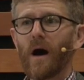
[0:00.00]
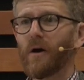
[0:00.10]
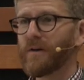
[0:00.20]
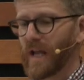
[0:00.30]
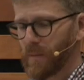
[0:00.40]

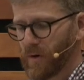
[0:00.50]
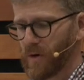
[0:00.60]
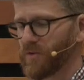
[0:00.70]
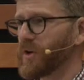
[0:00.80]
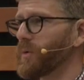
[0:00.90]
Our neighbor
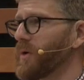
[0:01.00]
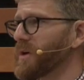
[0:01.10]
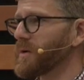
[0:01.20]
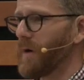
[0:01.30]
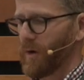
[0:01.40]
is an
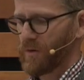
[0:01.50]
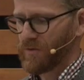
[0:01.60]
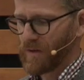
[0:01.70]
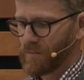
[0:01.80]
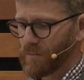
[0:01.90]
eroding
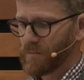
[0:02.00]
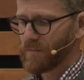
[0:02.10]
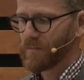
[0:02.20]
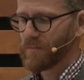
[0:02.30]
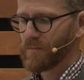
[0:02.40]
democracy.
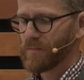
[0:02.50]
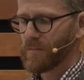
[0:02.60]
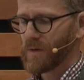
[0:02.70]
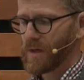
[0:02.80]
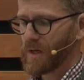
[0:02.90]

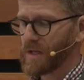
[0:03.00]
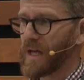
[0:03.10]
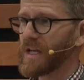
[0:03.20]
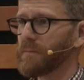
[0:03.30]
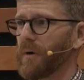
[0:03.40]

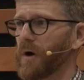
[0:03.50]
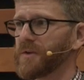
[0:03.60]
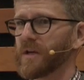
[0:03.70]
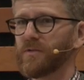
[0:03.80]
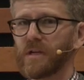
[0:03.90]
Canadian
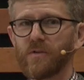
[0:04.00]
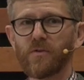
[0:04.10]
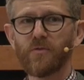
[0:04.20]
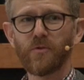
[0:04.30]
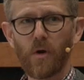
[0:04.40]
politics needs
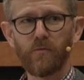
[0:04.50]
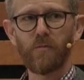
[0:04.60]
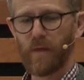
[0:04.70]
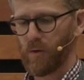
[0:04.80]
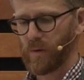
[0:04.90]
to start
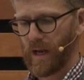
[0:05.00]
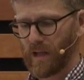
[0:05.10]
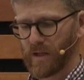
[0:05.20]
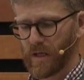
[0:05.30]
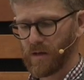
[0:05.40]
from that
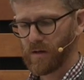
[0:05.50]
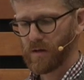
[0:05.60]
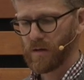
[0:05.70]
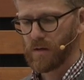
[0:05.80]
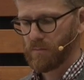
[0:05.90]
reality
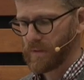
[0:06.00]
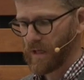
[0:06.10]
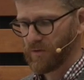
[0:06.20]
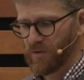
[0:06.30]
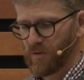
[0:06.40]

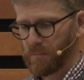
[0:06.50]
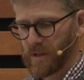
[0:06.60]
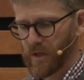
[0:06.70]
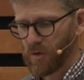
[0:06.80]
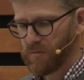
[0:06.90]
because it is the
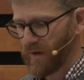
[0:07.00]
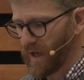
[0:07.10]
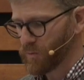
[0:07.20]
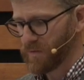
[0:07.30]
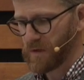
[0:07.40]
political
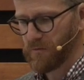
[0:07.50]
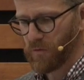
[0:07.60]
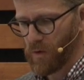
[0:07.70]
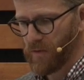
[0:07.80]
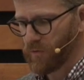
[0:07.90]
fact with the
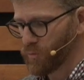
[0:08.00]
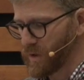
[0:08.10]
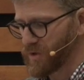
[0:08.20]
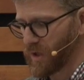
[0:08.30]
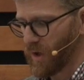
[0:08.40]
furthest
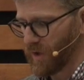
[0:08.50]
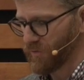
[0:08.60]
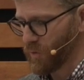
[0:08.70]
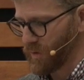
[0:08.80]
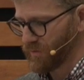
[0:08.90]
reaching
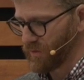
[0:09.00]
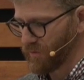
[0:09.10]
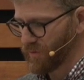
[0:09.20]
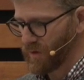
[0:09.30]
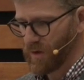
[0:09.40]

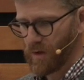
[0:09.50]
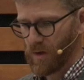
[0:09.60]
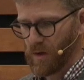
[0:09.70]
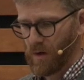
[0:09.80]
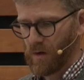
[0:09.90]
consequences
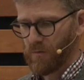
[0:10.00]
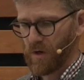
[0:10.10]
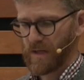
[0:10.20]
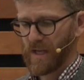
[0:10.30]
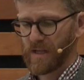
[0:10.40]

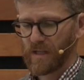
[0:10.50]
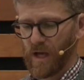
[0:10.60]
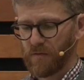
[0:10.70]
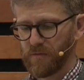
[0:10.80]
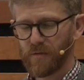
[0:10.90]
for Canadian
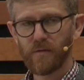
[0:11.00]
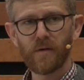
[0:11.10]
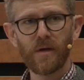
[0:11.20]
life.